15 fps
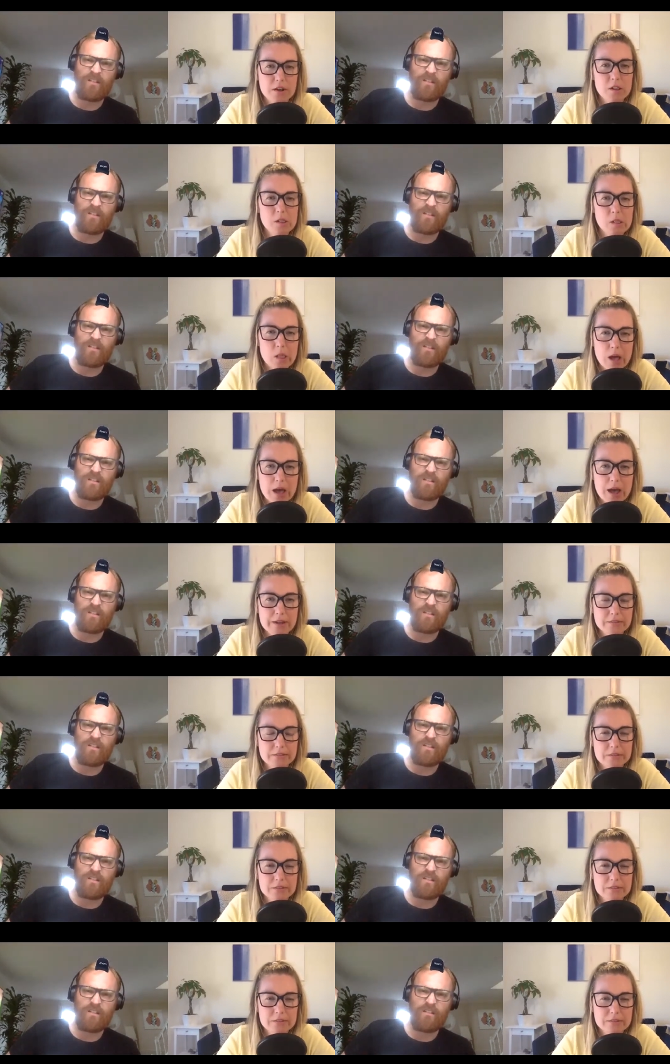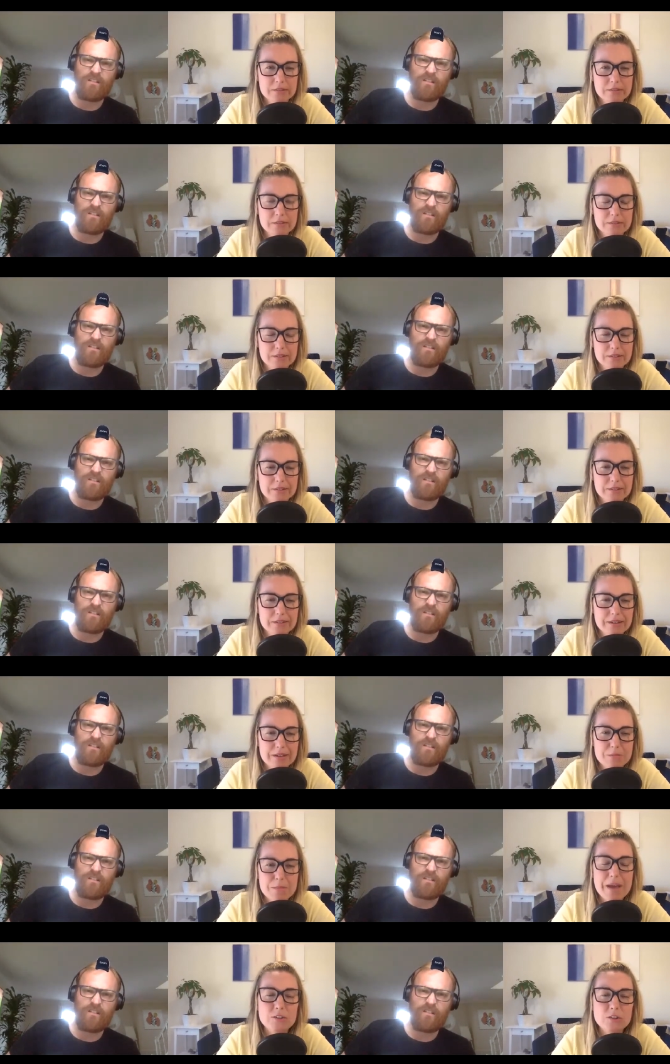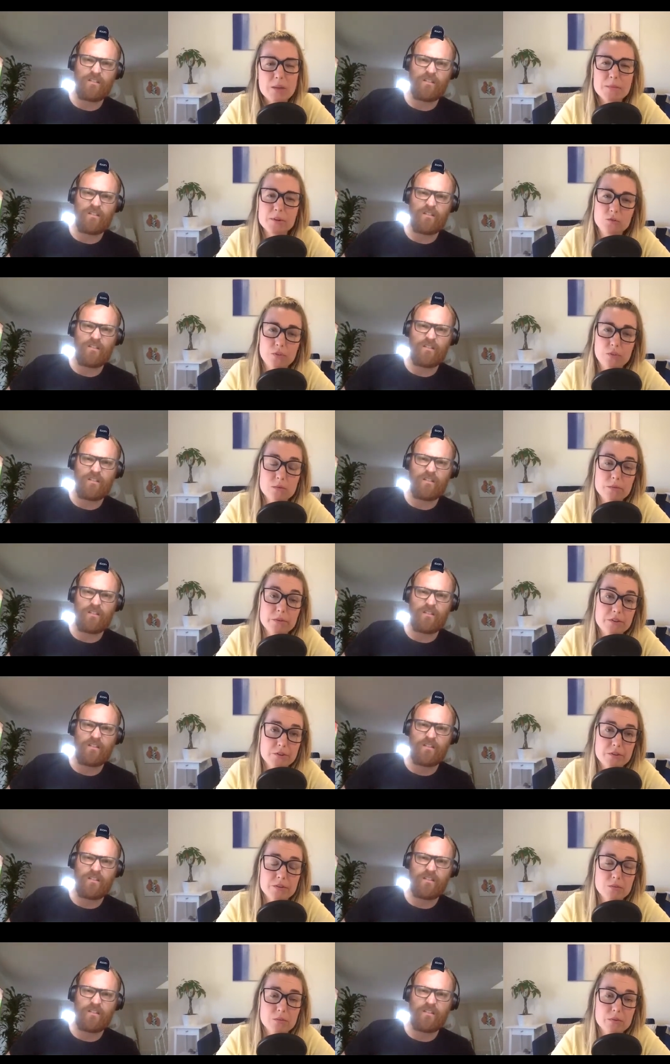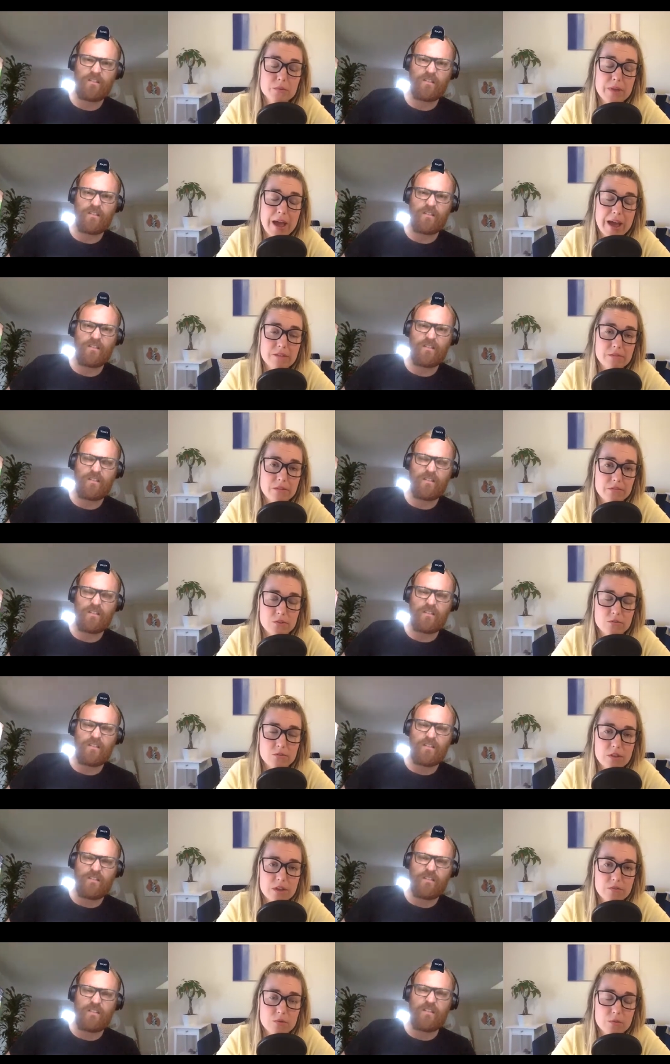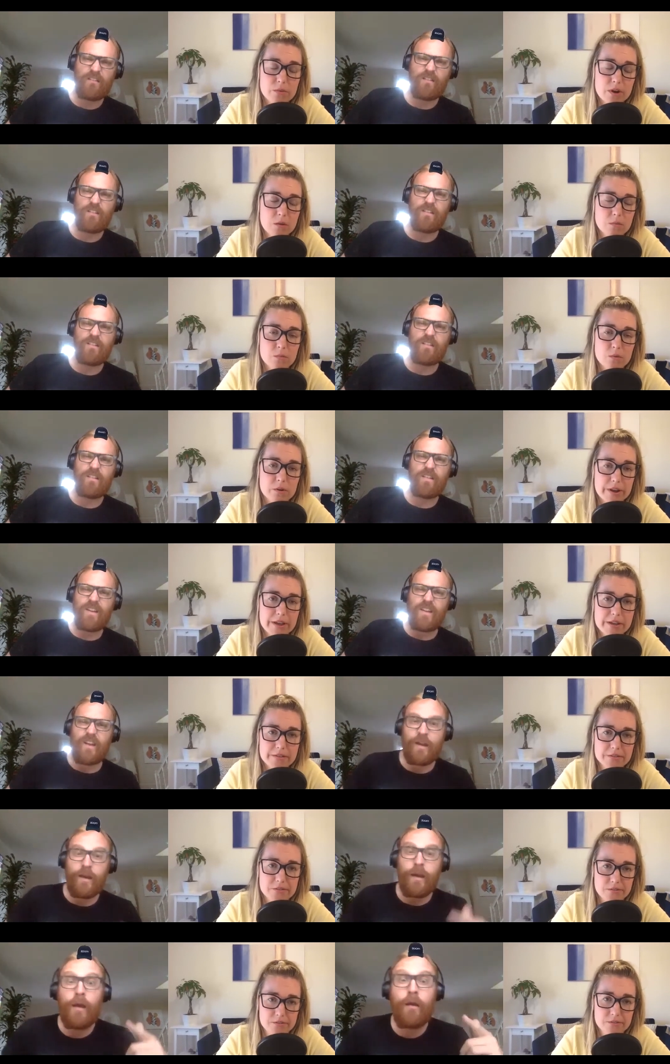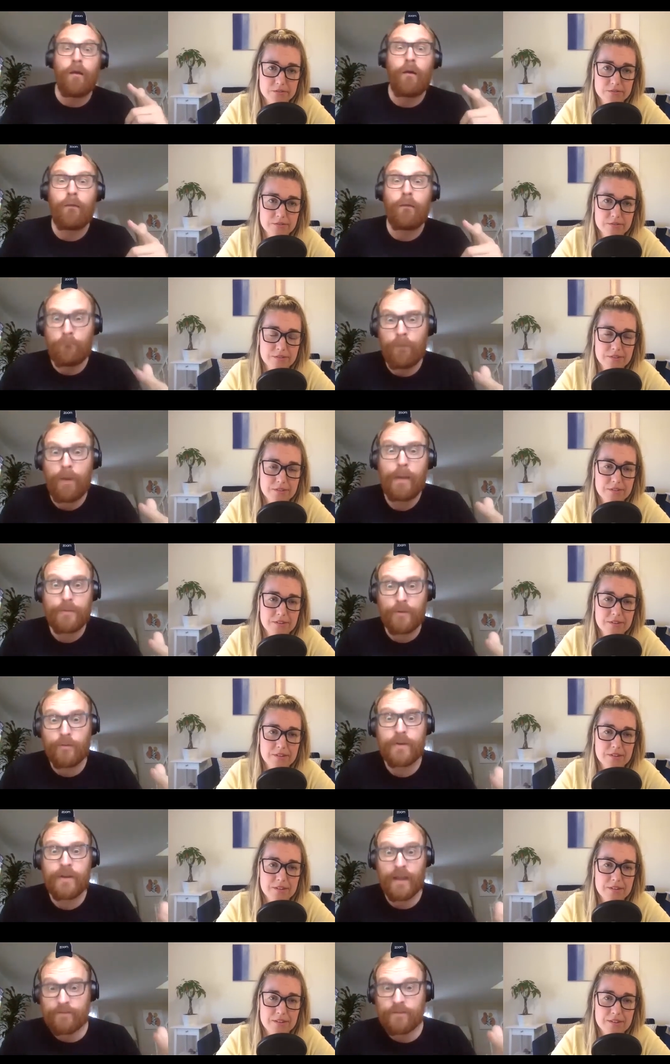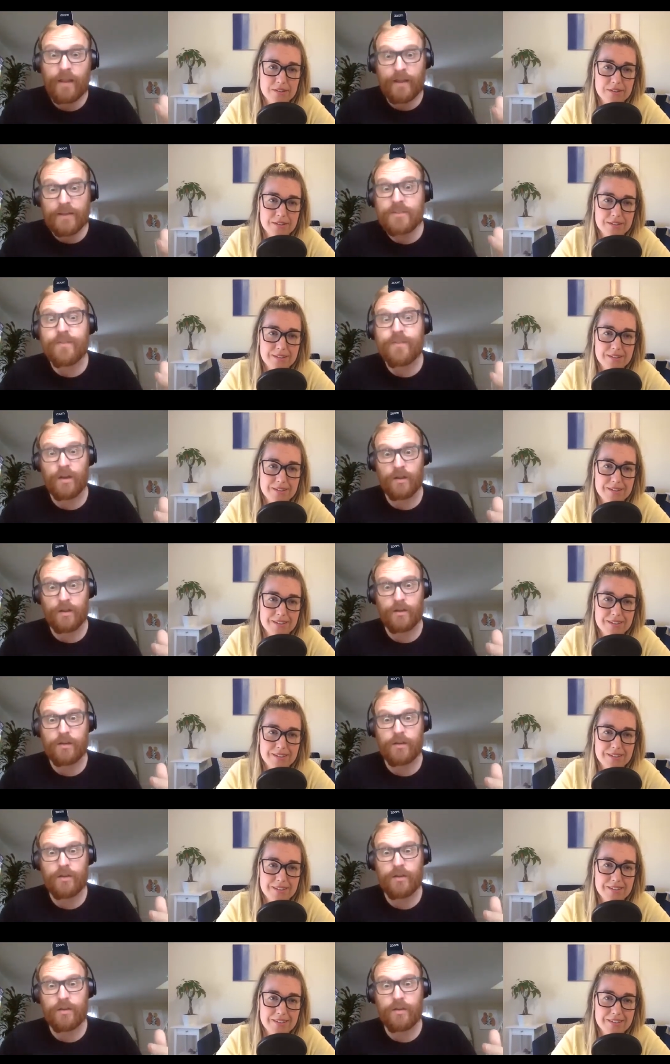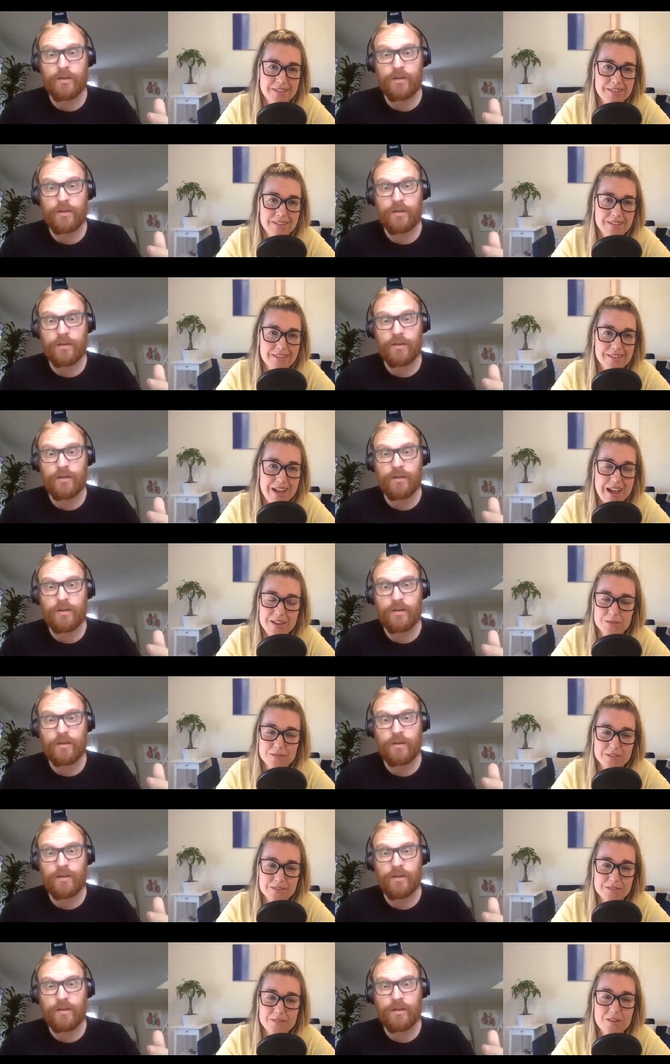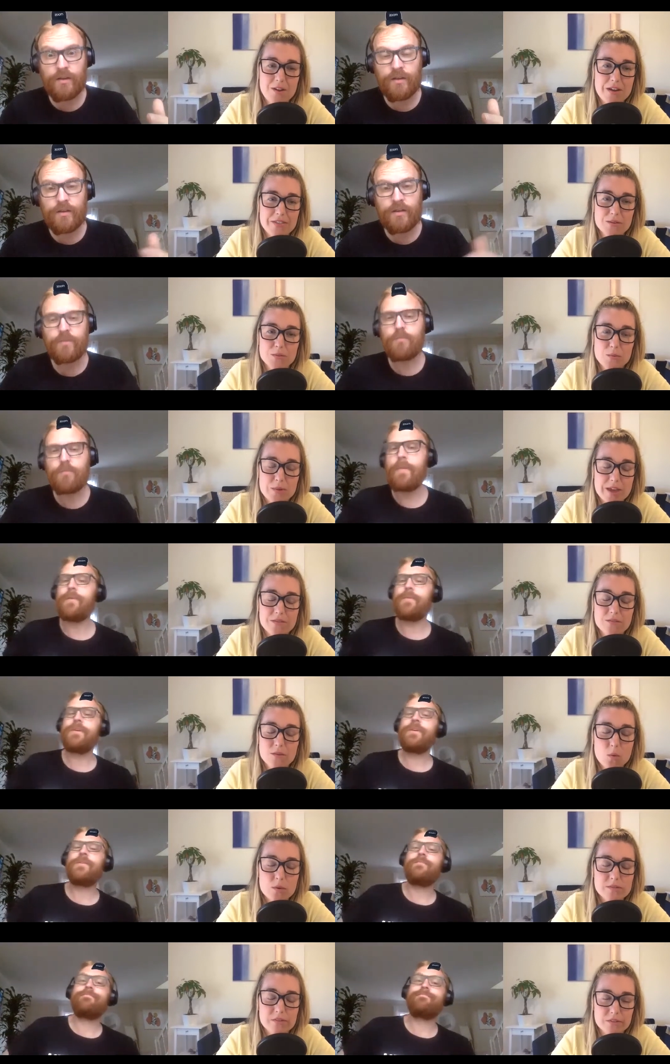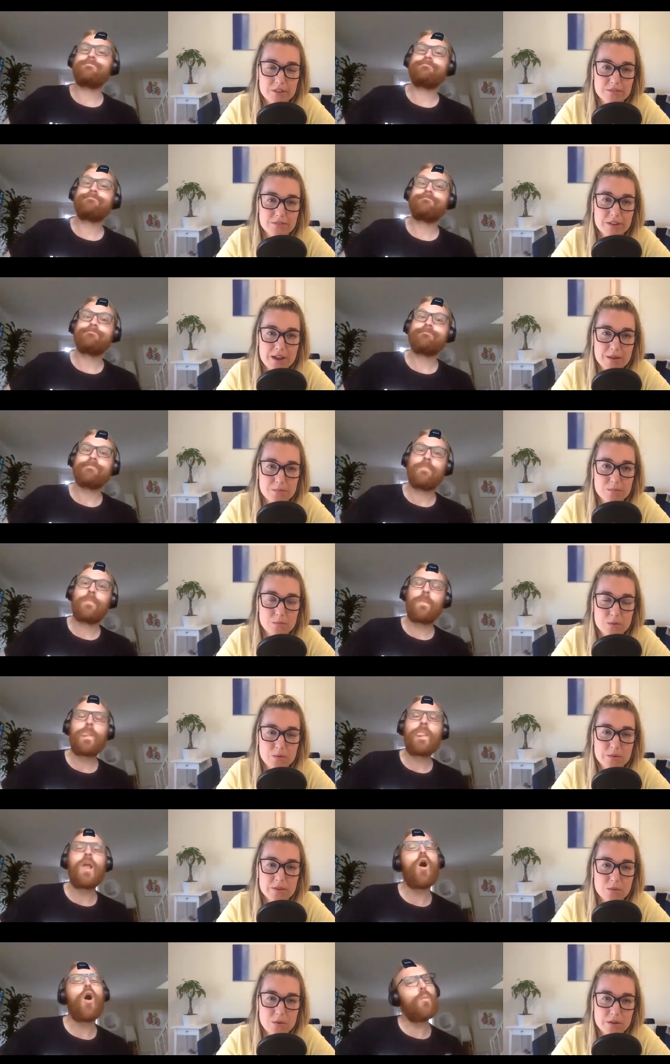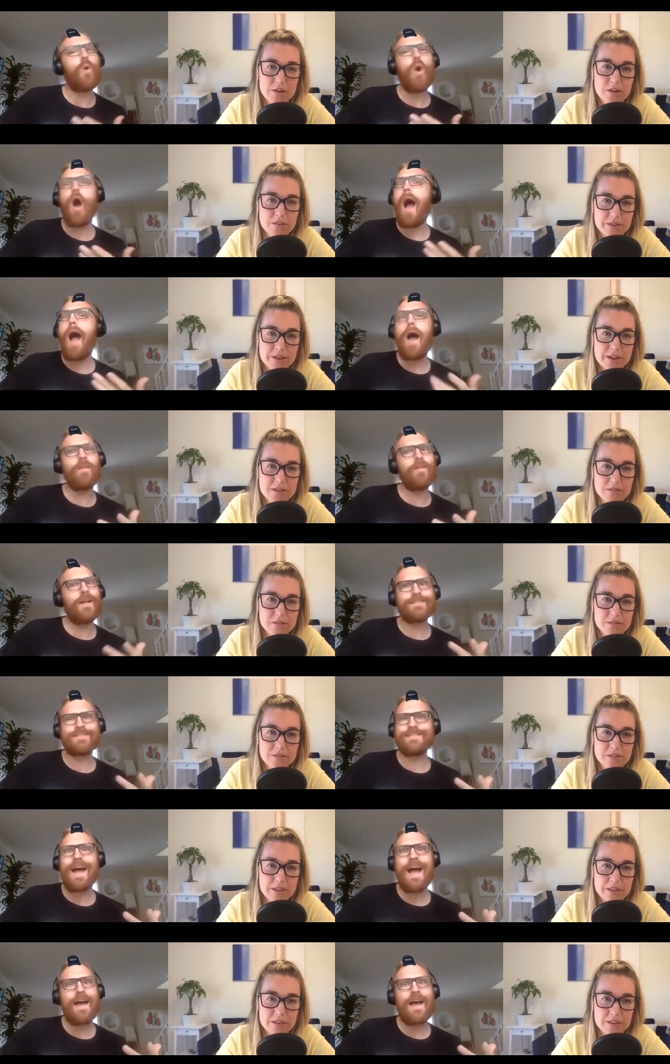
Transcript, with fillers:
Speaker 1: a lot Imagine how much fun we would do, would have if you if we went on more dates.
Speaker 2: Imagine we'd have less fun.
Speaker 1: I don't think so. I think we have Maybe. a good time when we go out on dates.
Speaker 2: Let's